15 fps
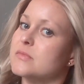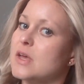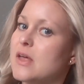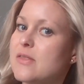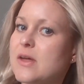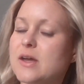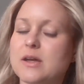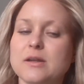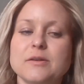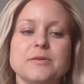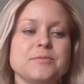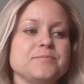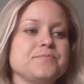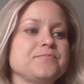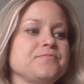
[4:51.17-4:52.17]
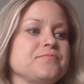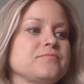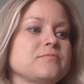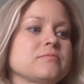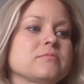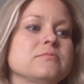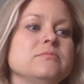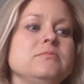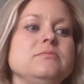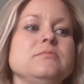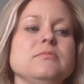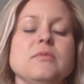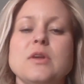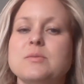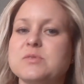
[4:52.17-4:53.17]
And then
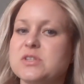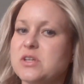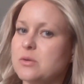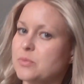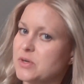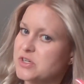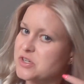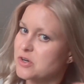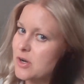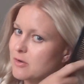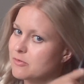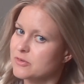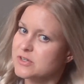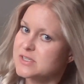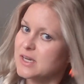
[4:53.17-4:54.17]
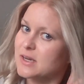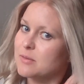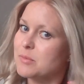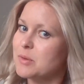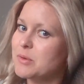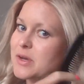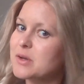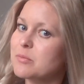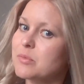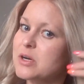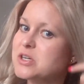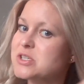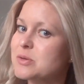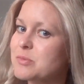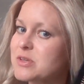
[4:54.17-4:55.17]
I'm just gonna brush her out for a second. Maybe I can
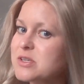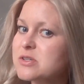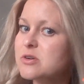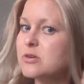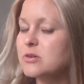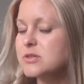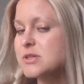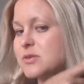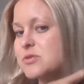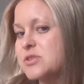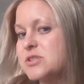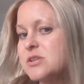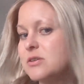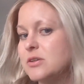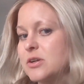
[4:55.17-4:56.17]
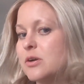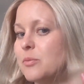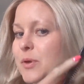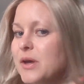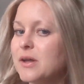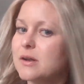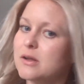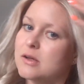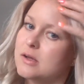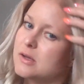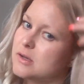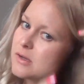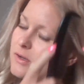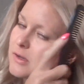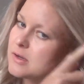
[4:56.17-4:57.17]
brush some of these curls out just a little bit.
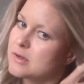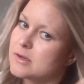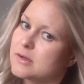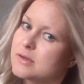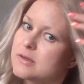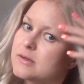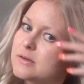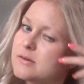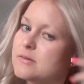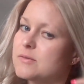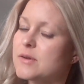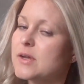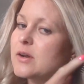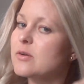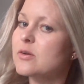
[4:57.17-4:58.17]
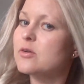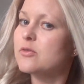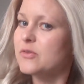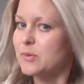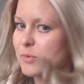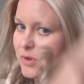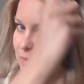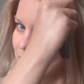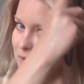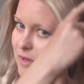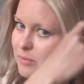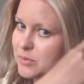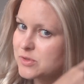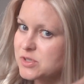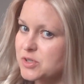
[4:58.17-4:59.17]
I don't know if I'm gonna be
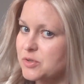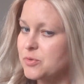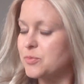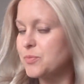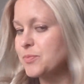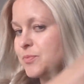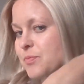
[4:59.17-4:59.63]
able to.